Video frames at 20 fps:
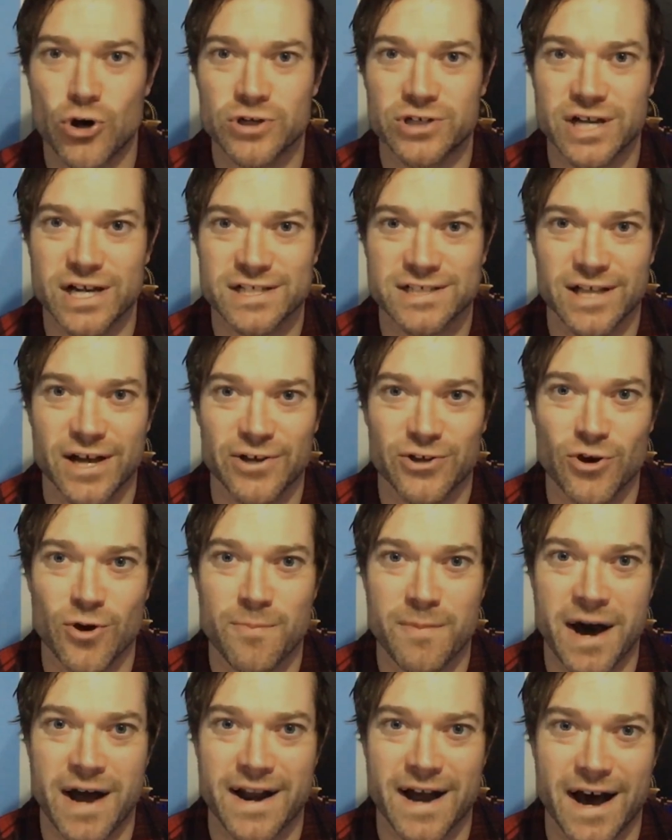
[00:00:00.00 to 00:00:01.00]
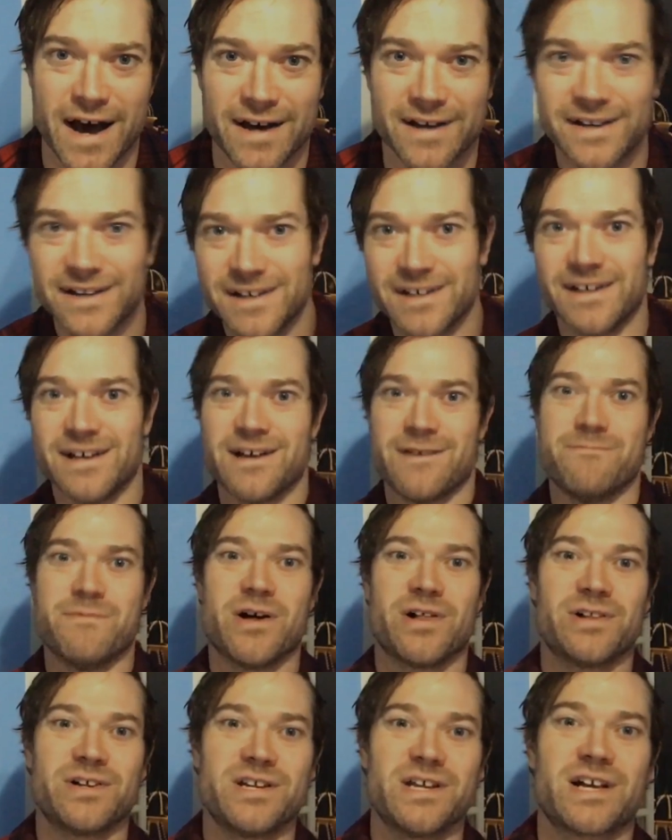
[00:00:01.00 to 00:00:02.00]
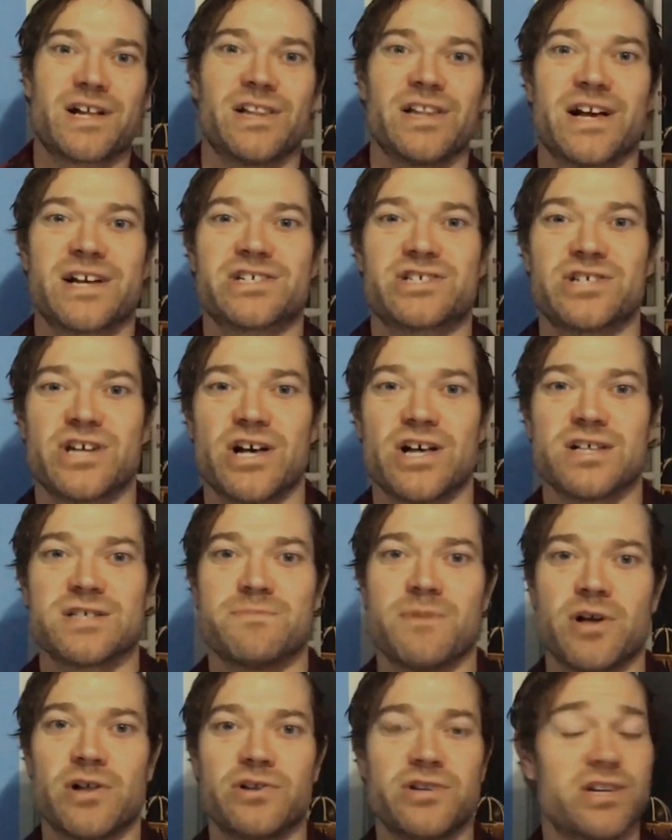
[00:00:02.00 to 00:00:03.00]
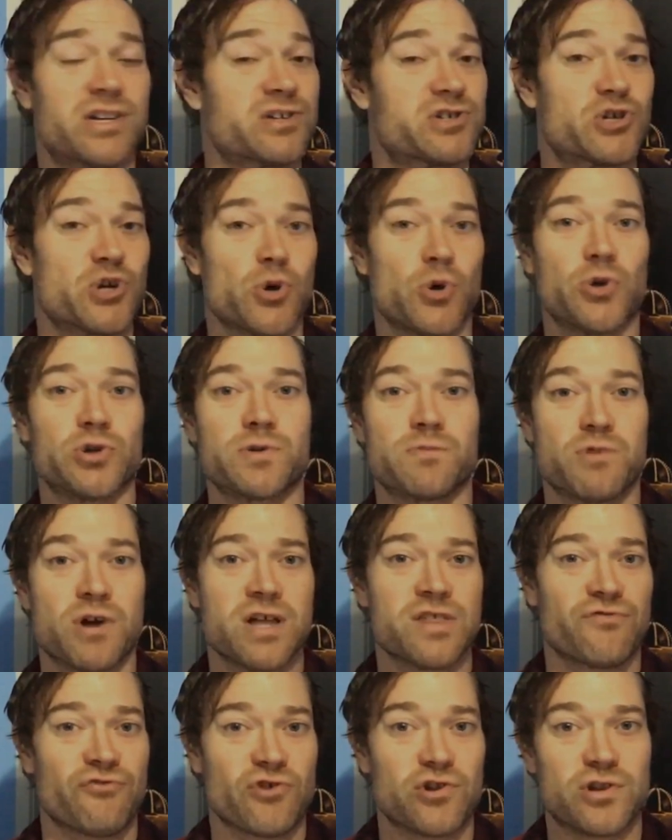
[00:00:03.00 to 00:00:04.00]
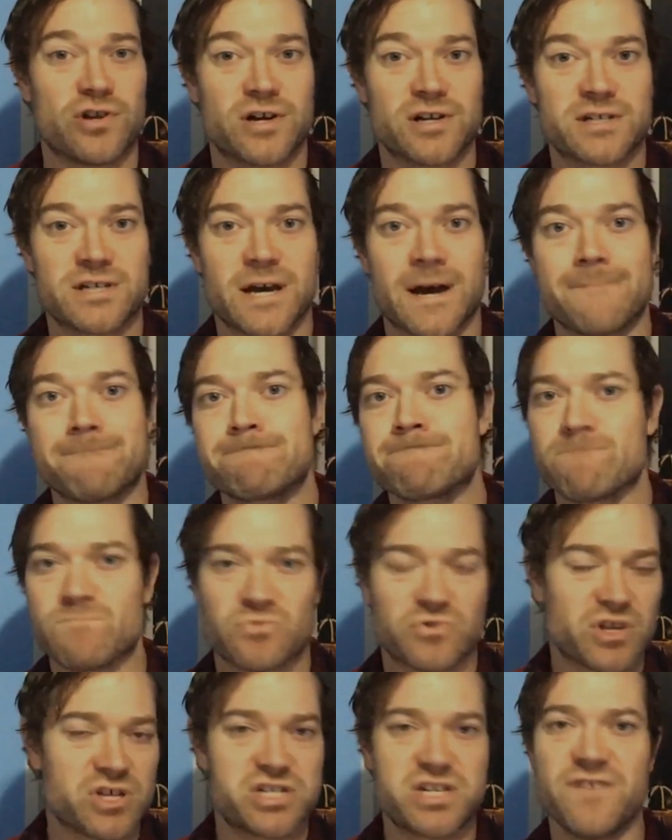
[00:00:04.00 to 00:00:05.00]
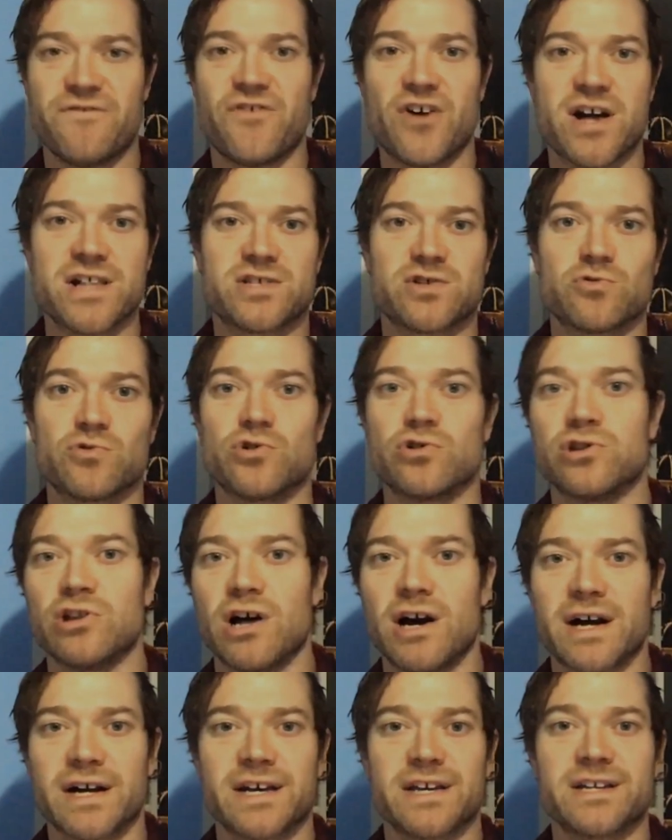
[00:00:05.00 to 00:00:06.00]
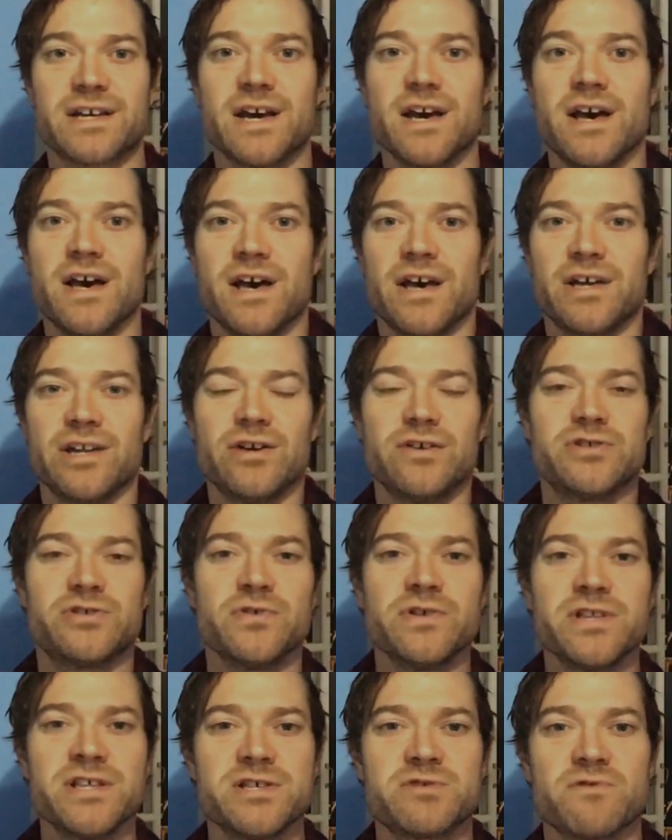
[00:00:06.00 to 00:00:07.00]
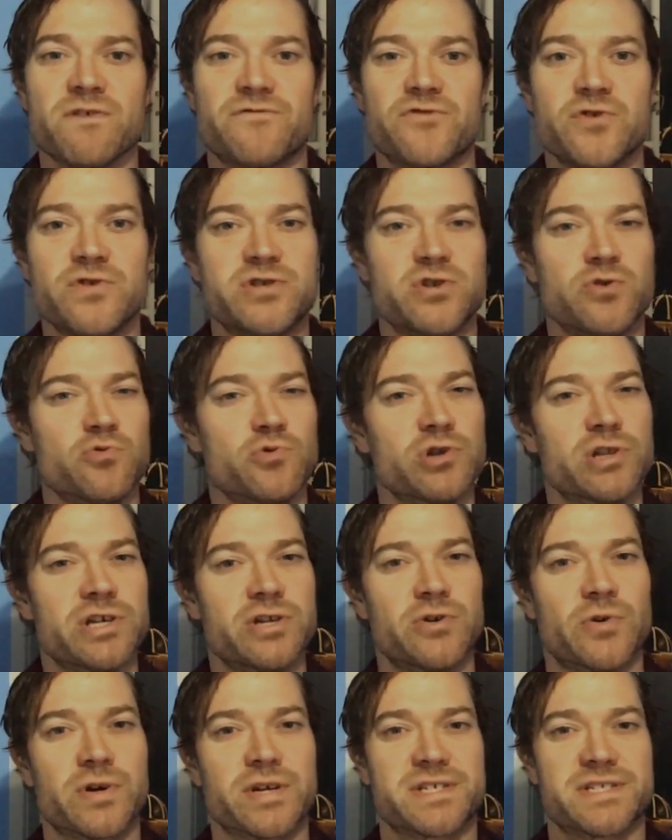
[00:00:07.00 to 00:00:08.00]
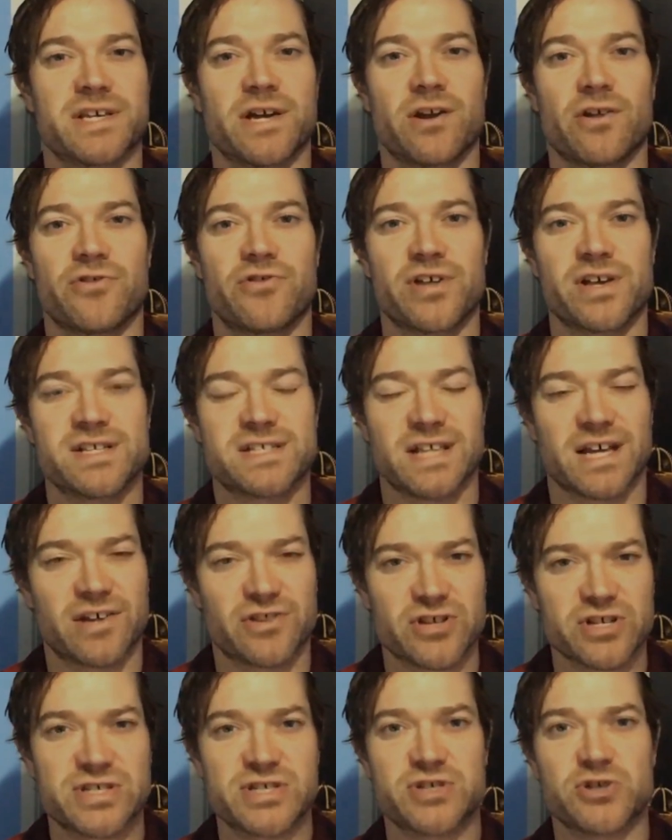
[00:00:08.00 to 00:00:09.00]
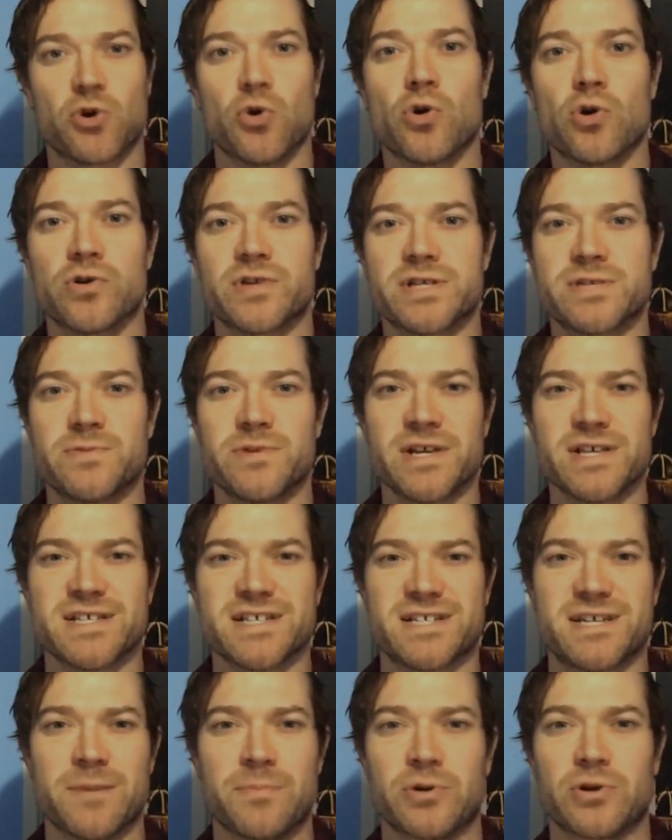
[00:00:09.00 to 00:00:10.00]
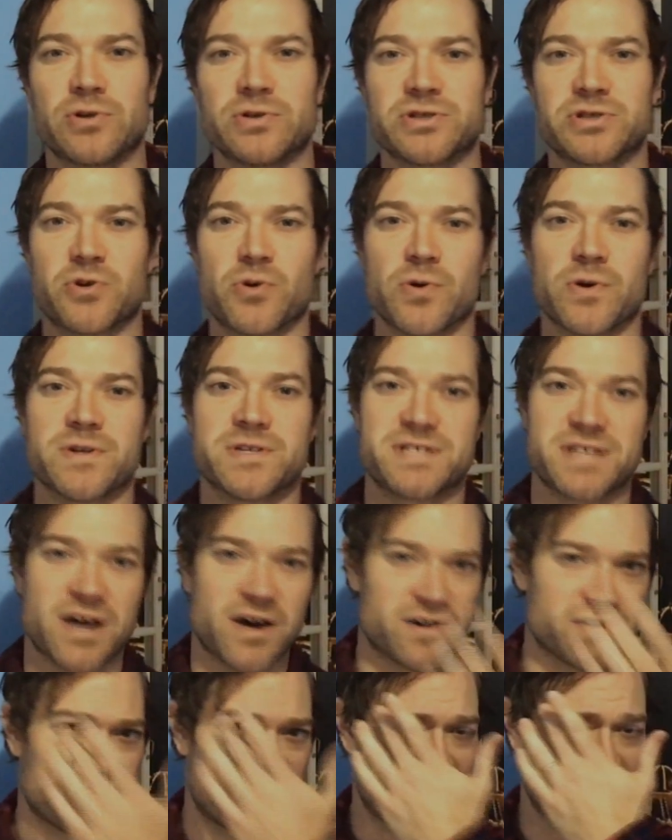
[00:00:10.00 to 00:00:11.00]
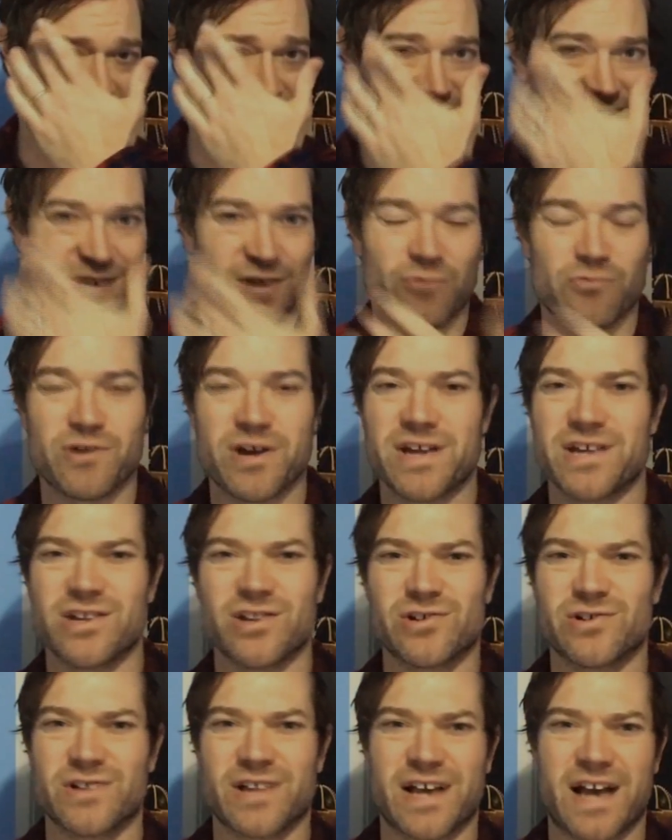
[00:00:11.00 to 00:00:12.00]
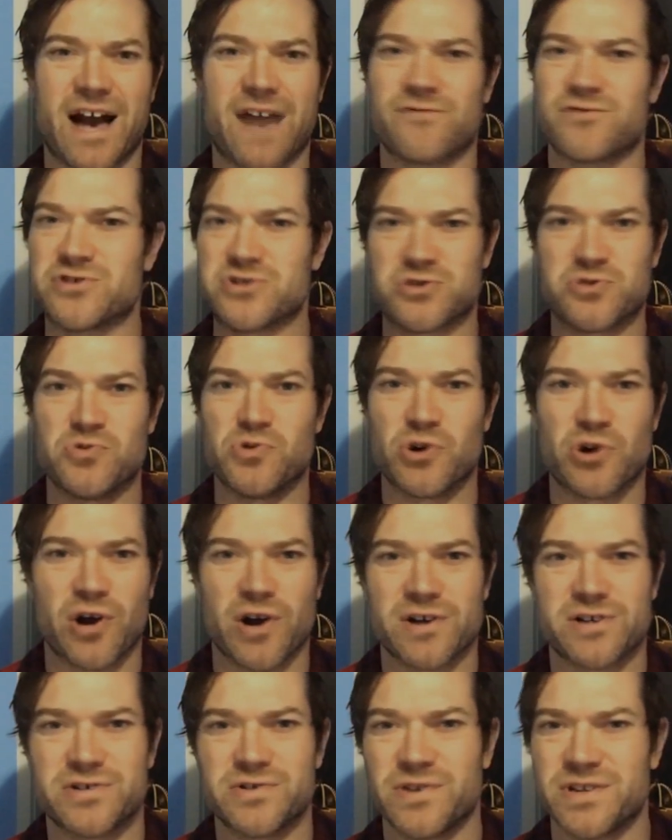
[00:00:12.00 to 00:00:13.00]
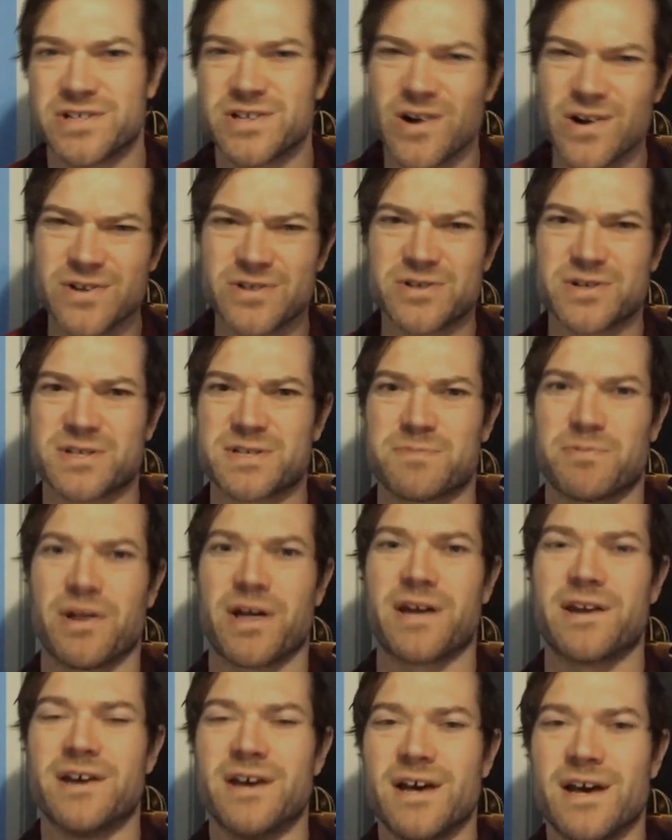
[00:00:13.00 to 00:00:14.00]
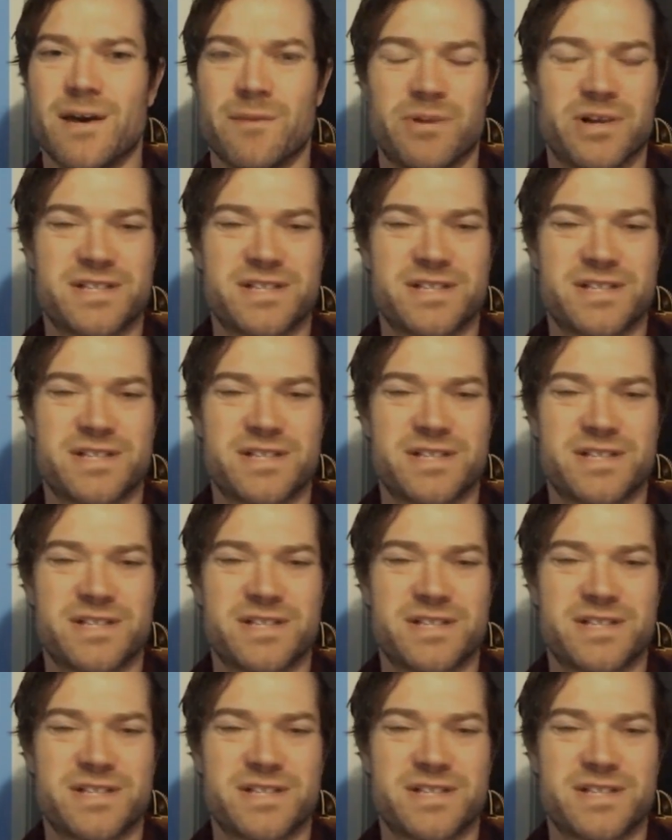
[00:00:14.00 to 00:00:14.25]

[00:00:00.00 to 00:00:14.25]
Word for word: You're just like your mother. Melody collects shells. Melody can sure hold her breath for a long time. She finds her old locket. You know, doing these reviews, you really notice subtle things like the score. This one has a typical score and sound effects like a regular, like after school cartoon. It's hard to explain,